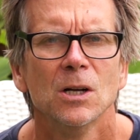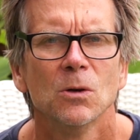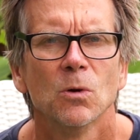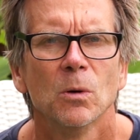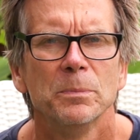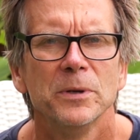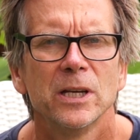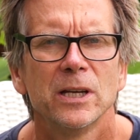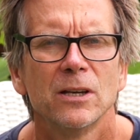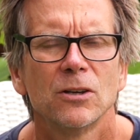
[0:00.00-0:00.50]

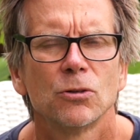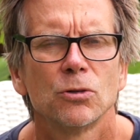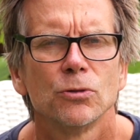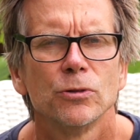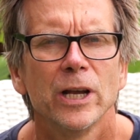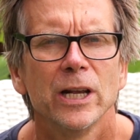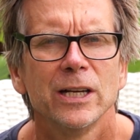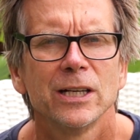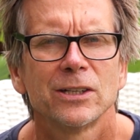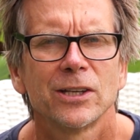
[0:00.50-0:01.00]
We'll be
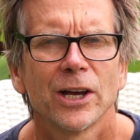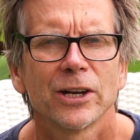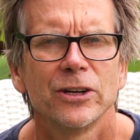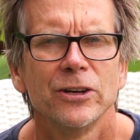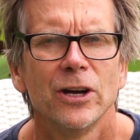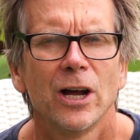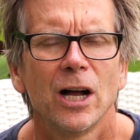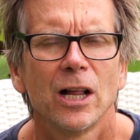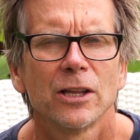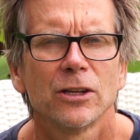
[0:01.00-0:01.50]
creating
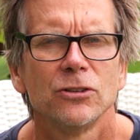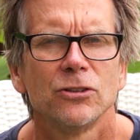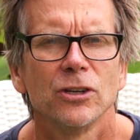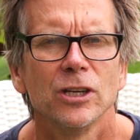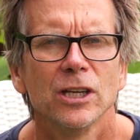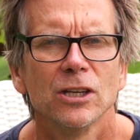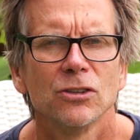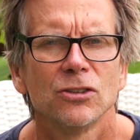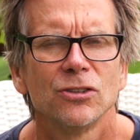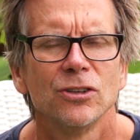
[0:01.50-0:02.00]

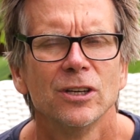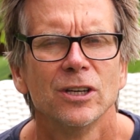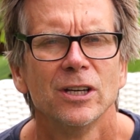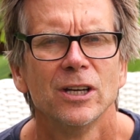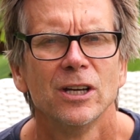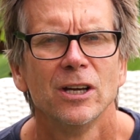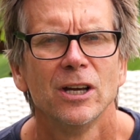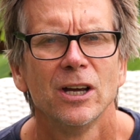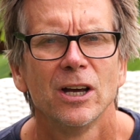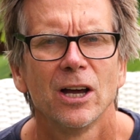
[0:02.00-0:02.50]
technologies
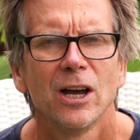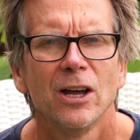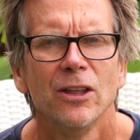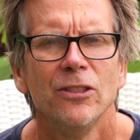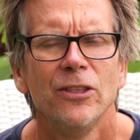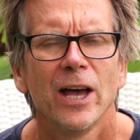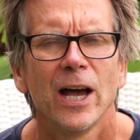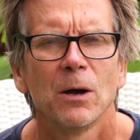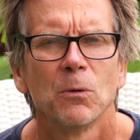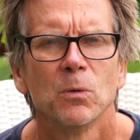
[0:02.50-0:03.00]

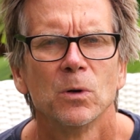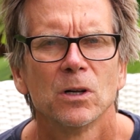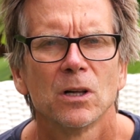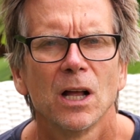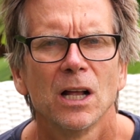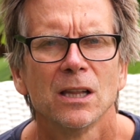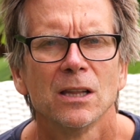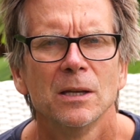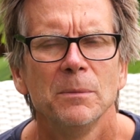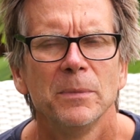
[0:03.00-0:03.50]
that will
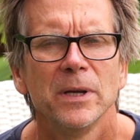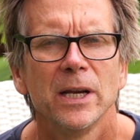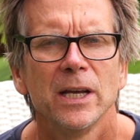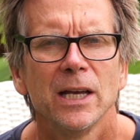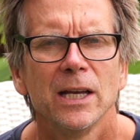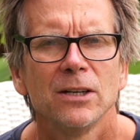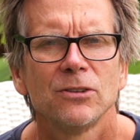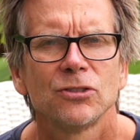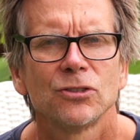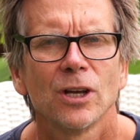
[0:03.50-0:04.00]

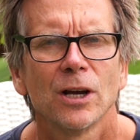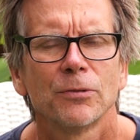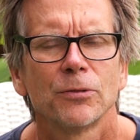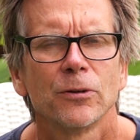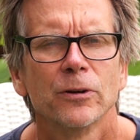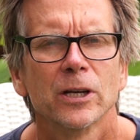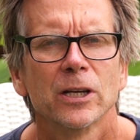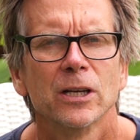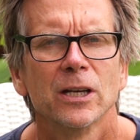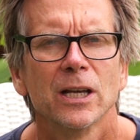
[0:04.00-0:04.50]
eliminate
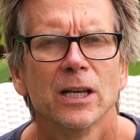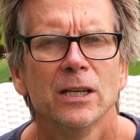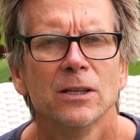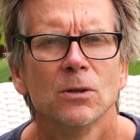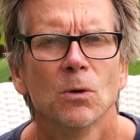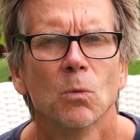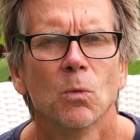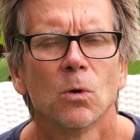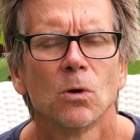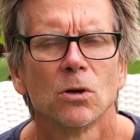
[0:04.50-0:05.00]
suffering in
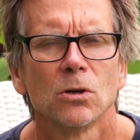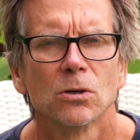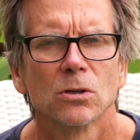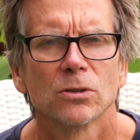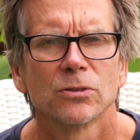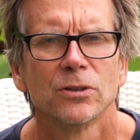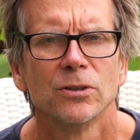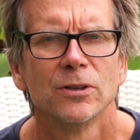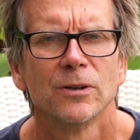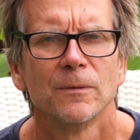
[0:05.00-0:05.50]
the world.